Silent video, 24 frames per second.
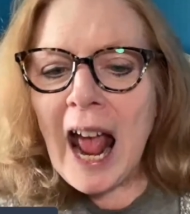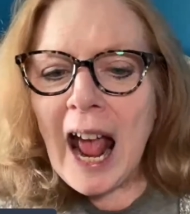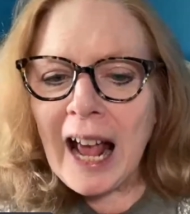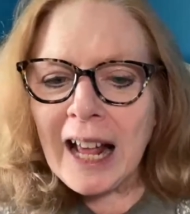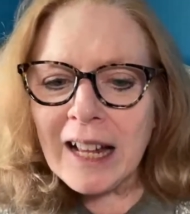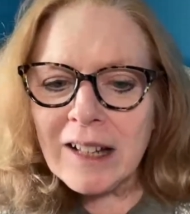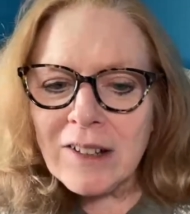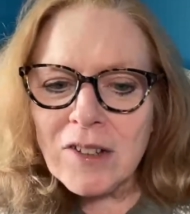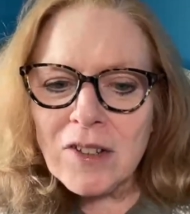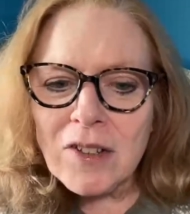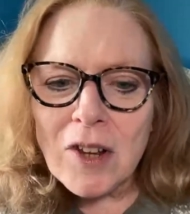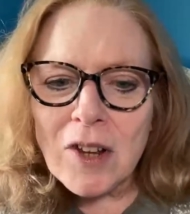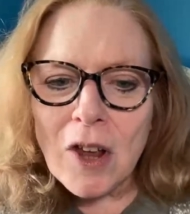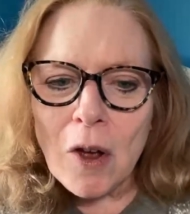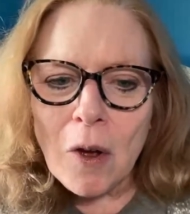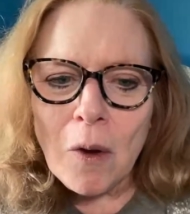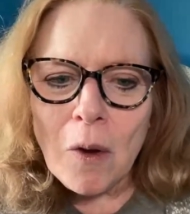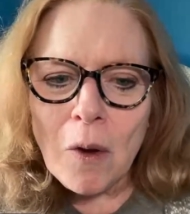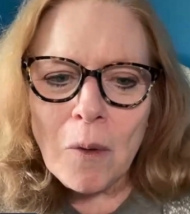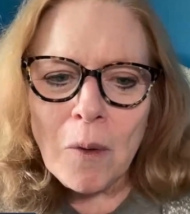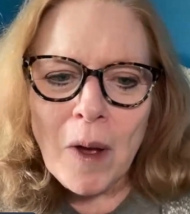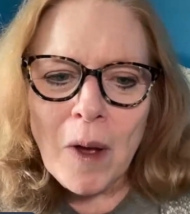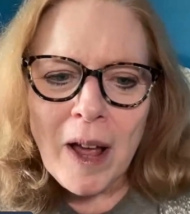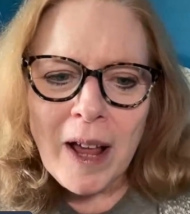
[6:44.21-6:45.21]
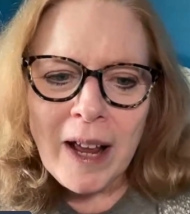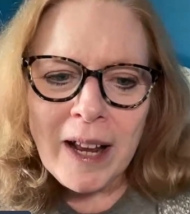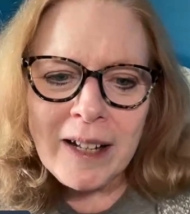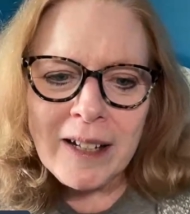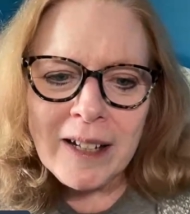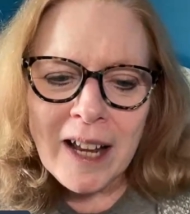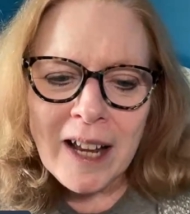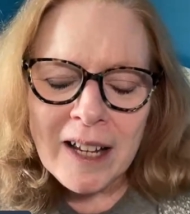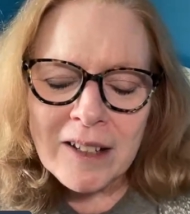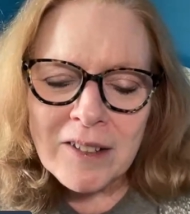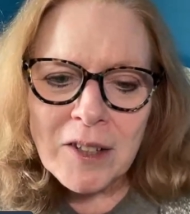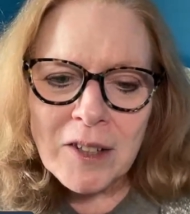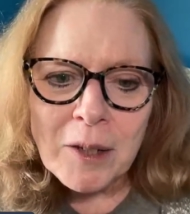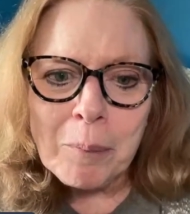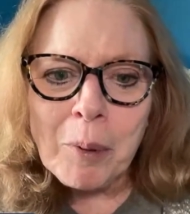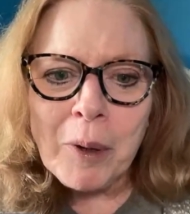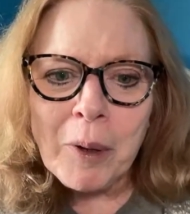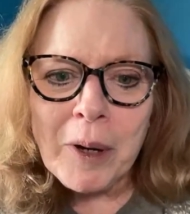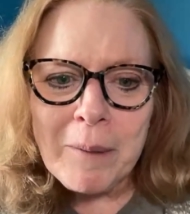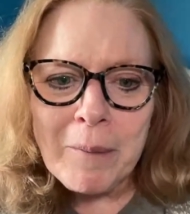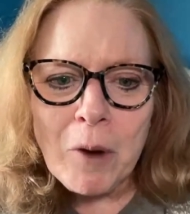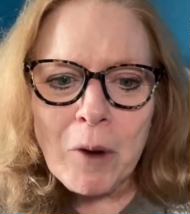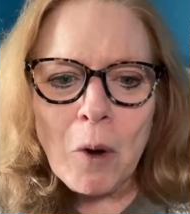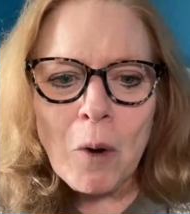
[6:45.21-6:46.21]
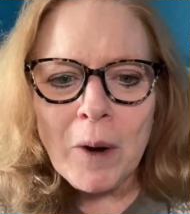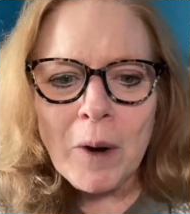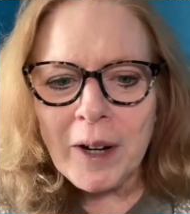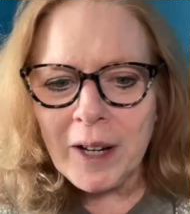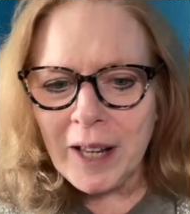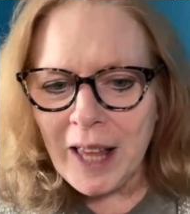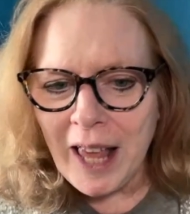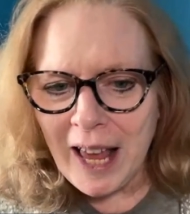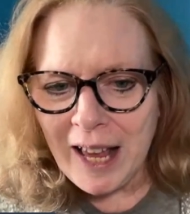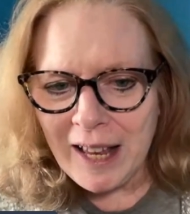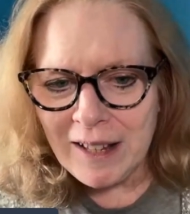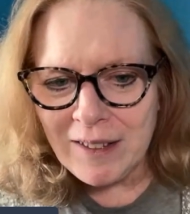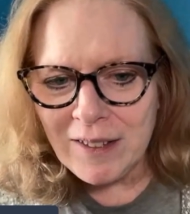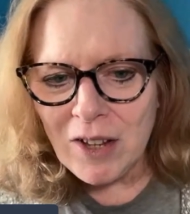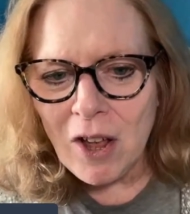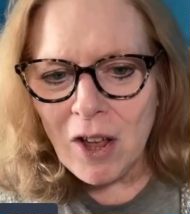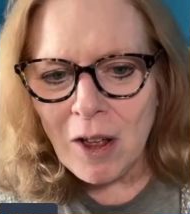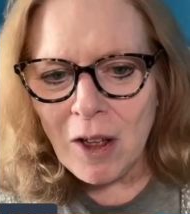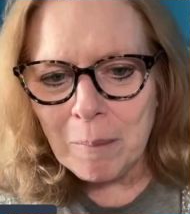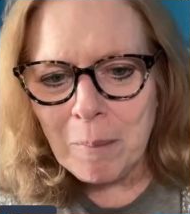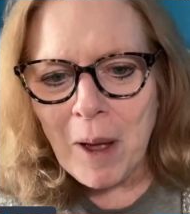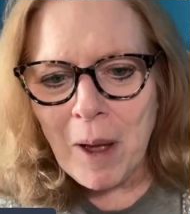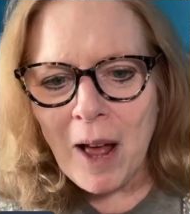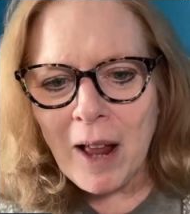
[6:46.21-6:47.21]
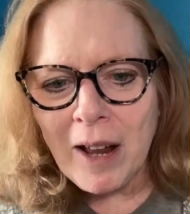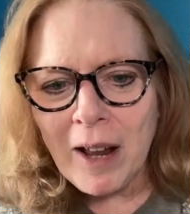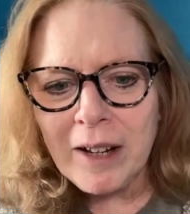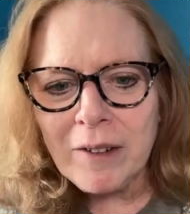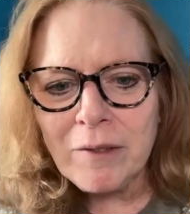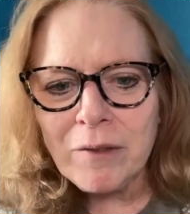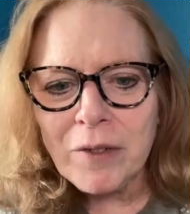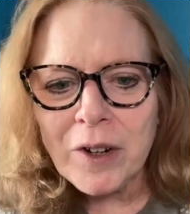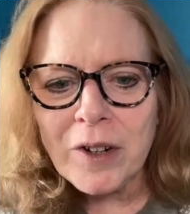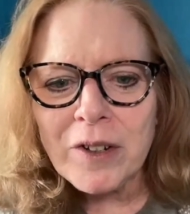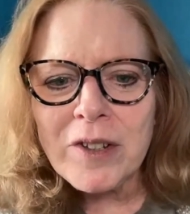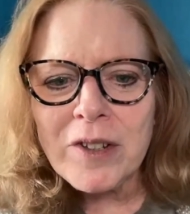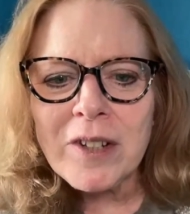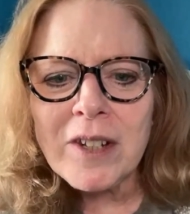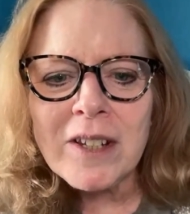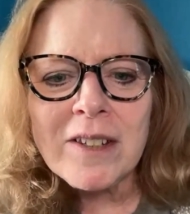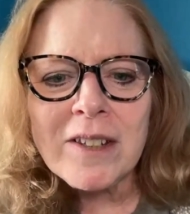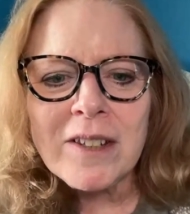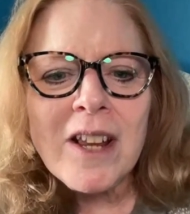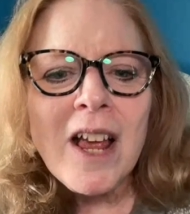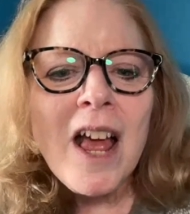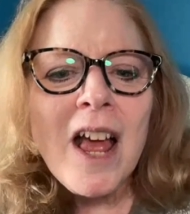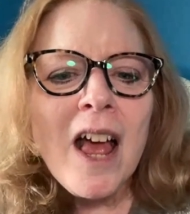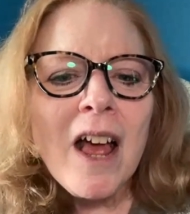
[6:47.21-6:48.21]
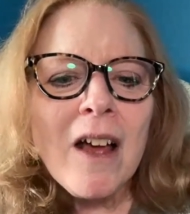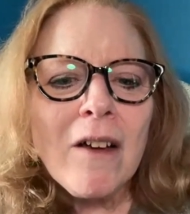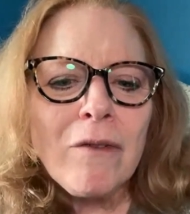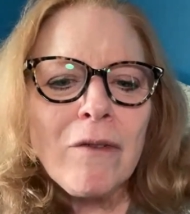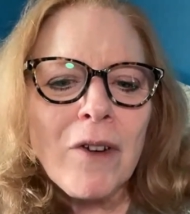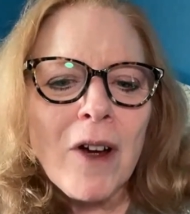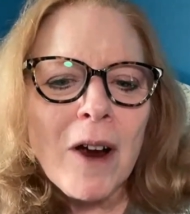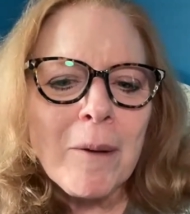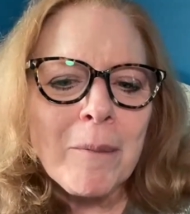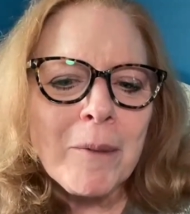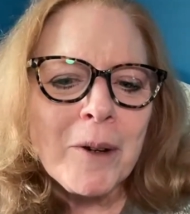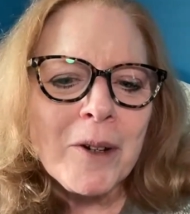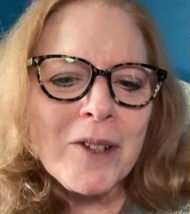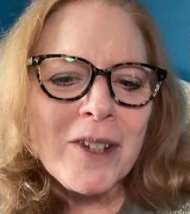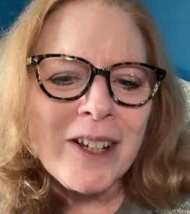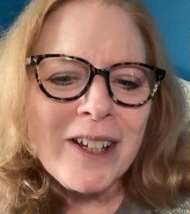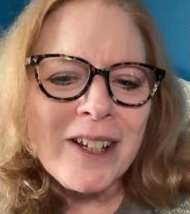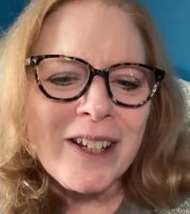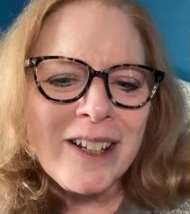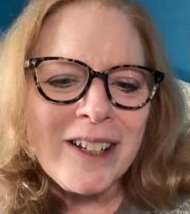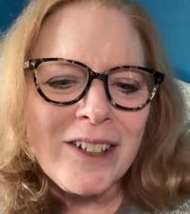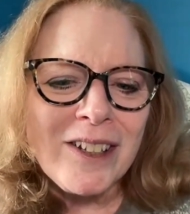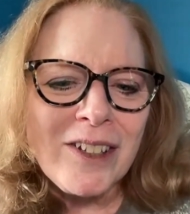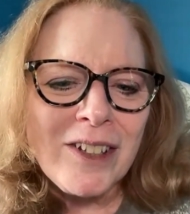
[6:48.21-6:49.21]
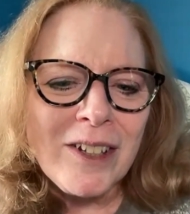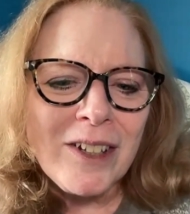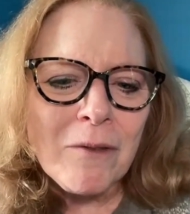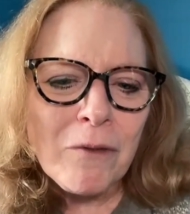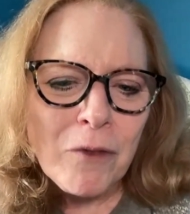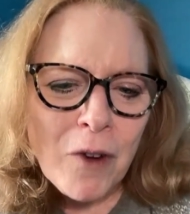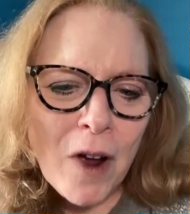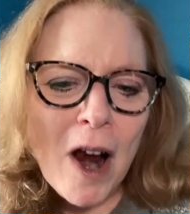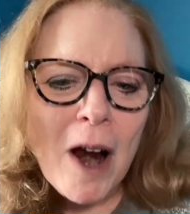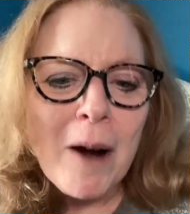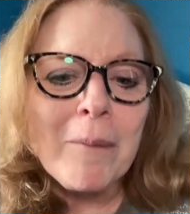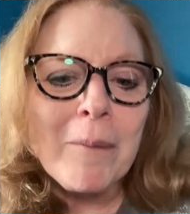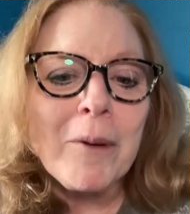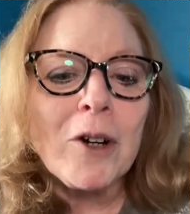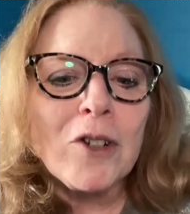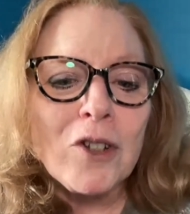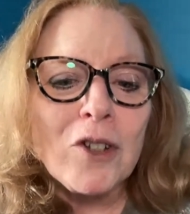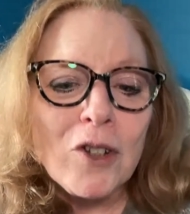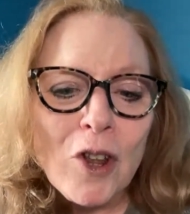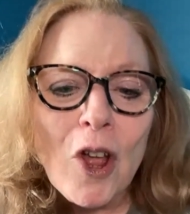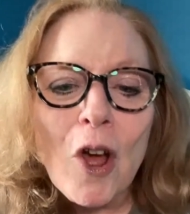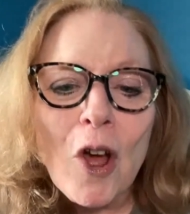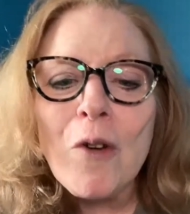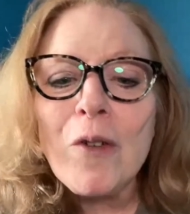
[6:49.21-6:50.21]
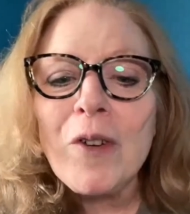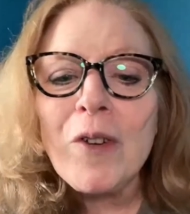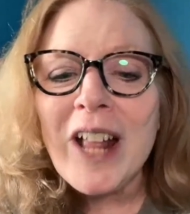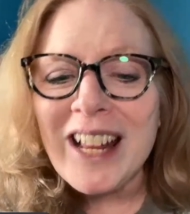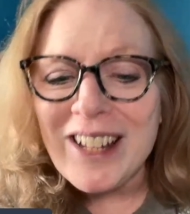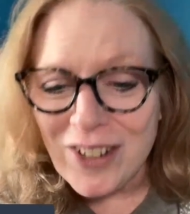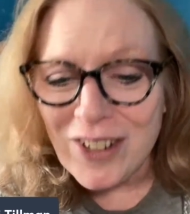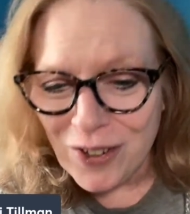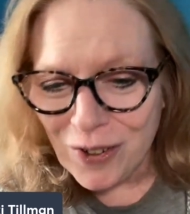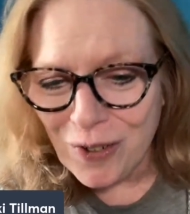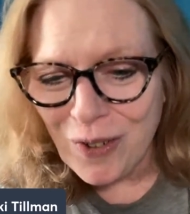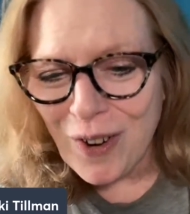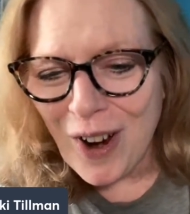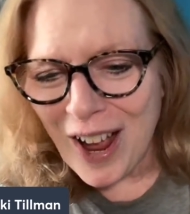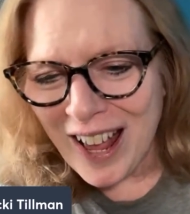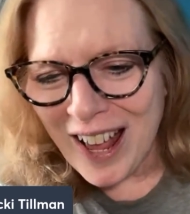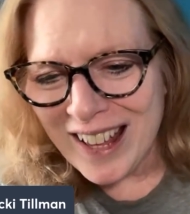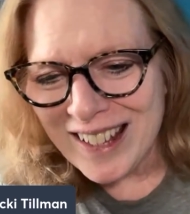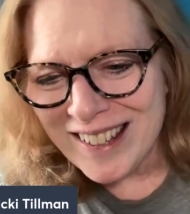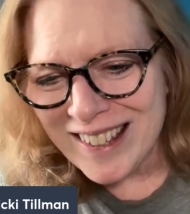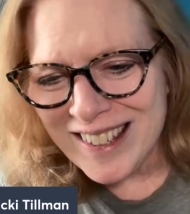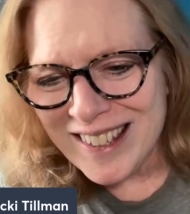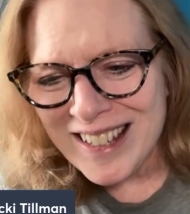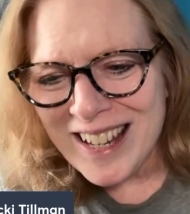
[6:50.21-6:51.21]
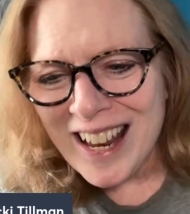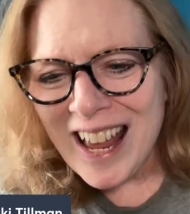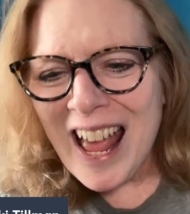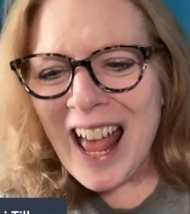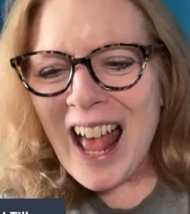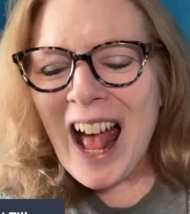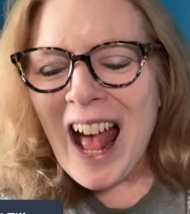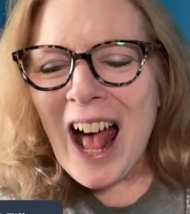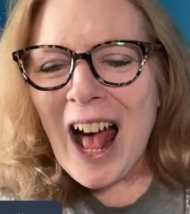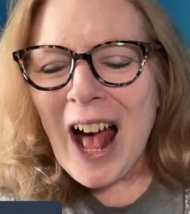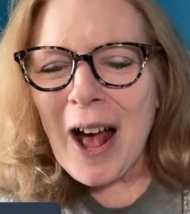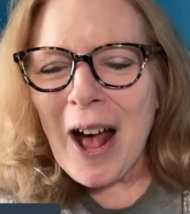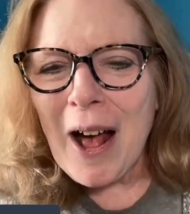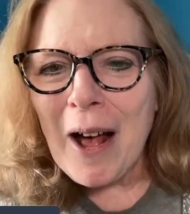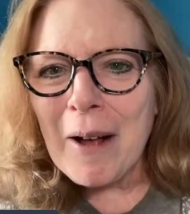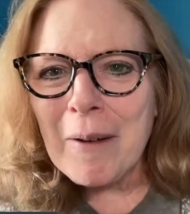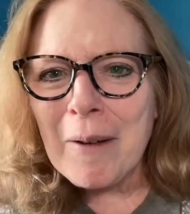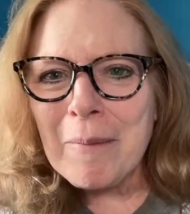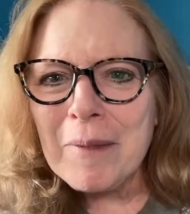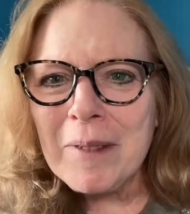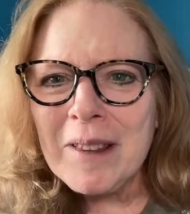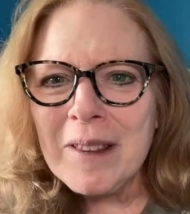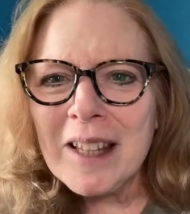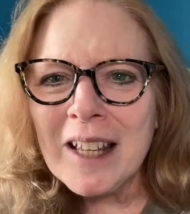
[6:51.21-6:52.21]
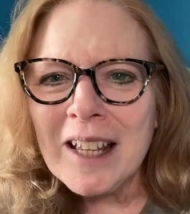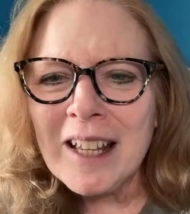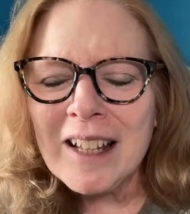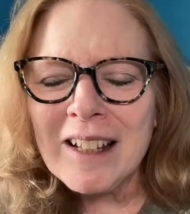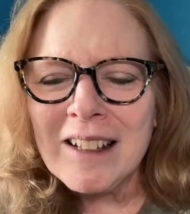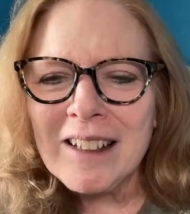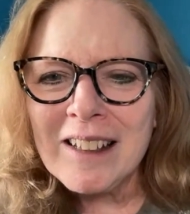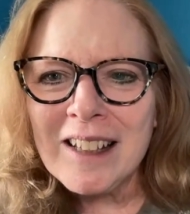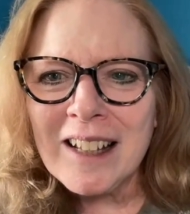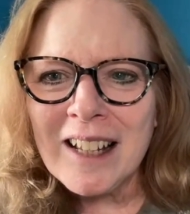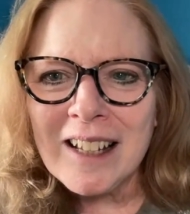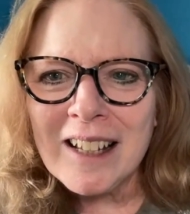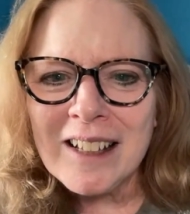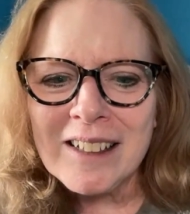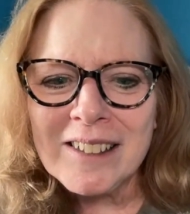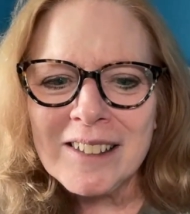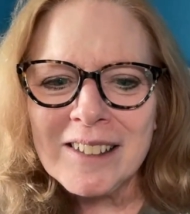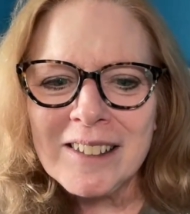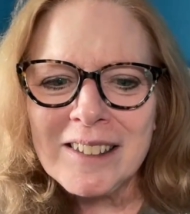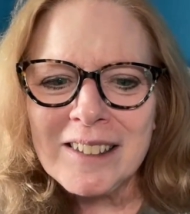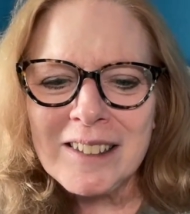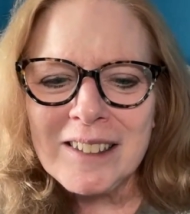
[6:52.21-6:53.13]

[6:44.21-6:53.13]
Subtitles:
And so in a Supreme Court case called Pollock versus Farmers Loan and Trust, the